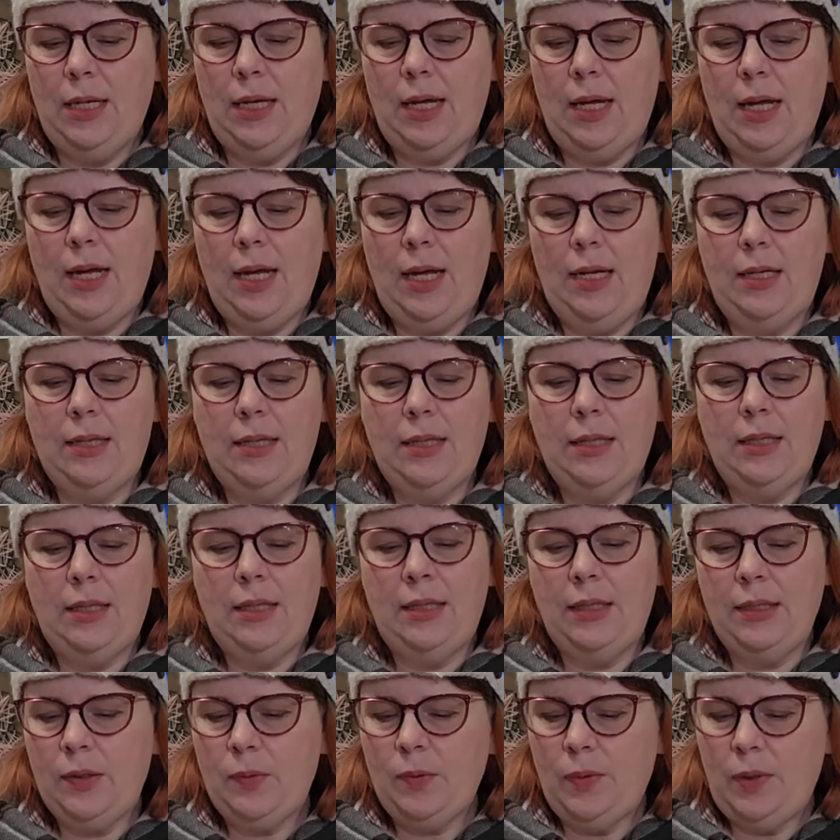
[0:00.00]
and
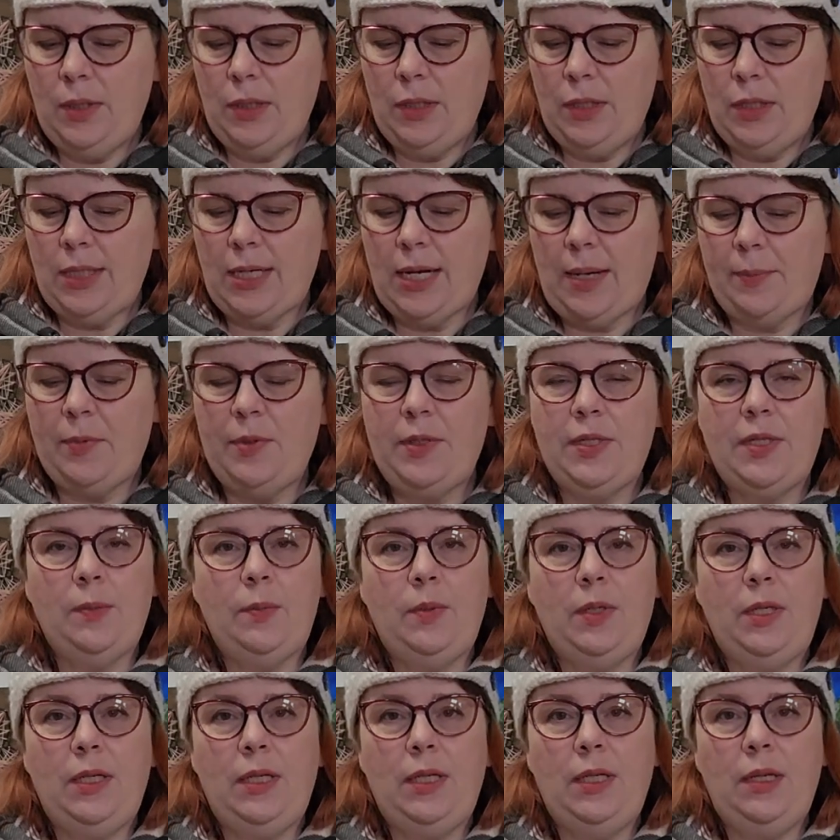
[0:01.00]
this one just happens to
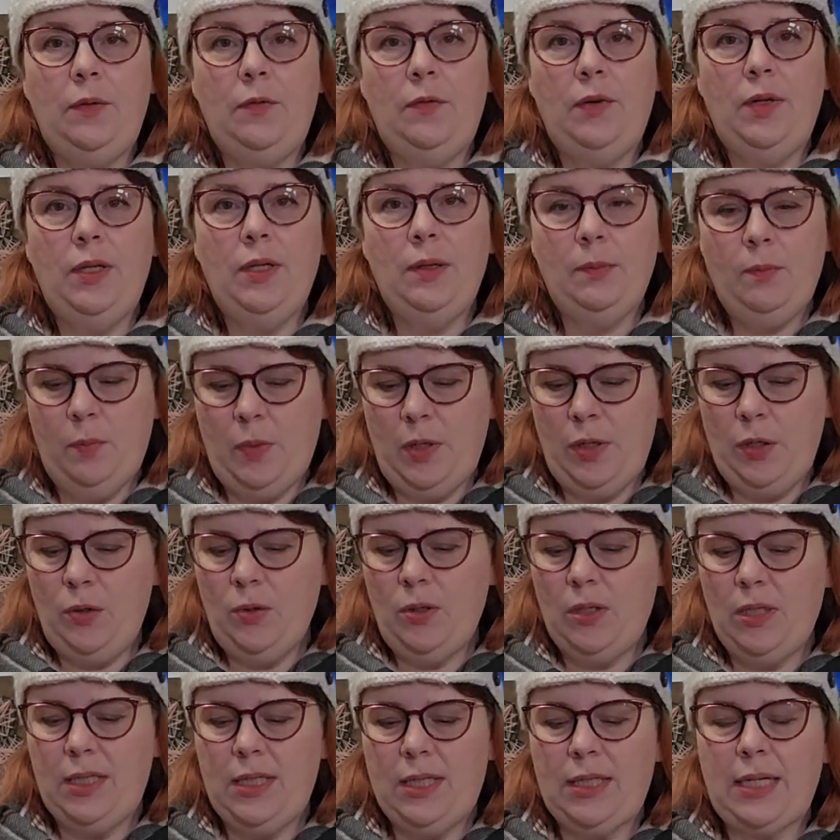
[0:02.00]
be even, but you
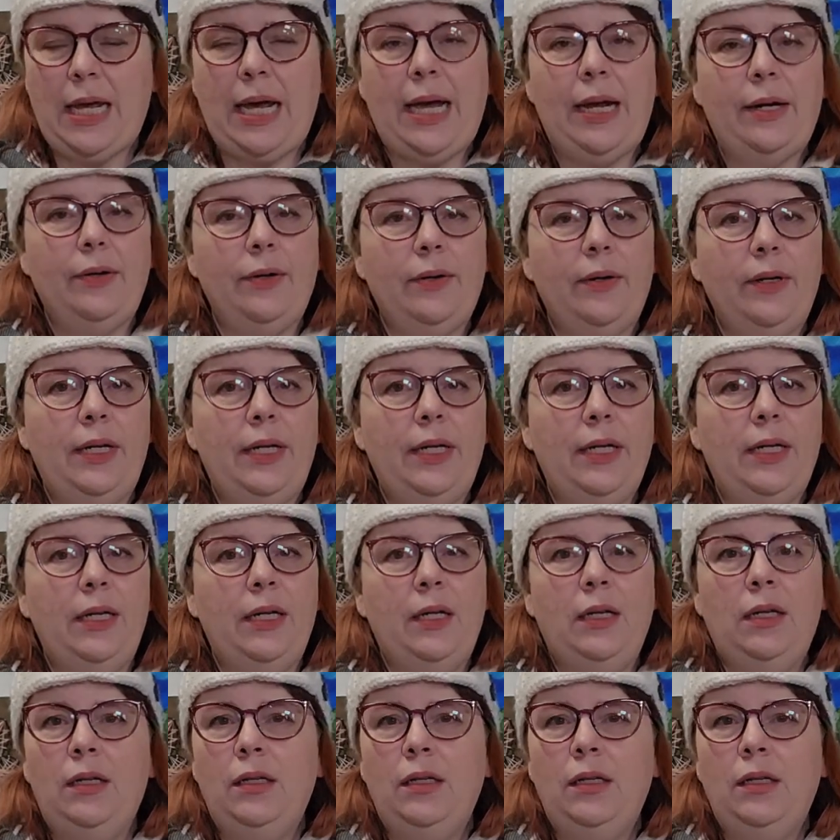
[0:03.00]
could stagger it.